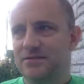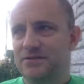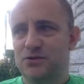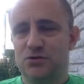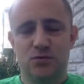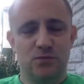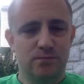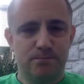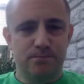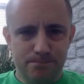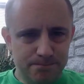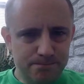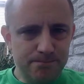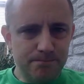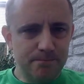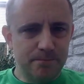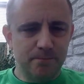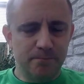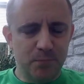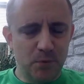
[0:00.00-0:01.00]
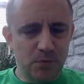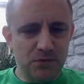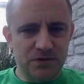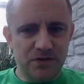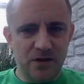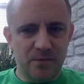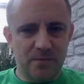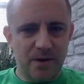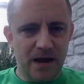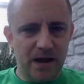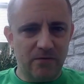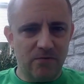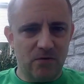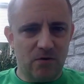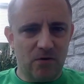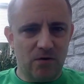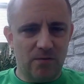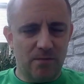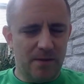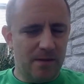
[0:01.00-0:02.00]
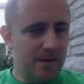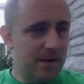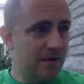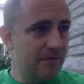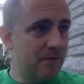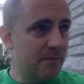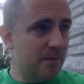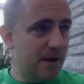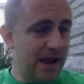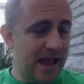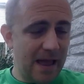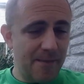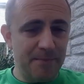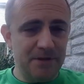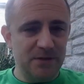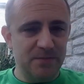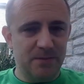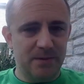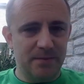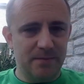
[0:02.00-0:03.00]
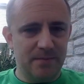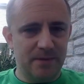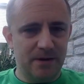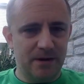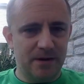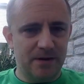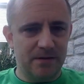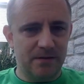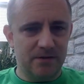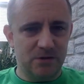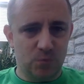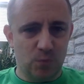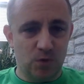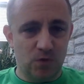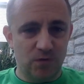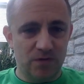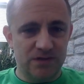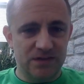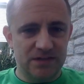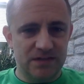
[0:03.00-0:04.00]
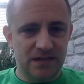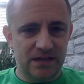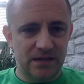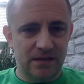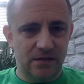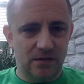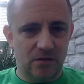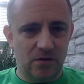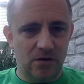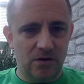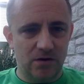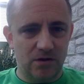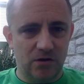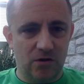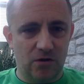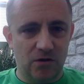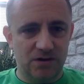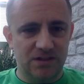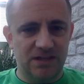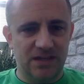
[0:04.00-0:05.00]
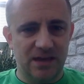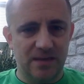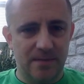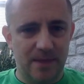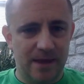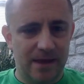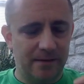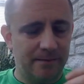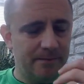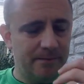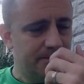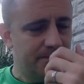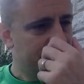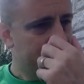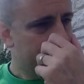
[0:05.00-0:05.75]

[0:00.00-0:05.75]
to boost their payroll. And even Miami's been on. It's one of the reasons they lost Kimeng.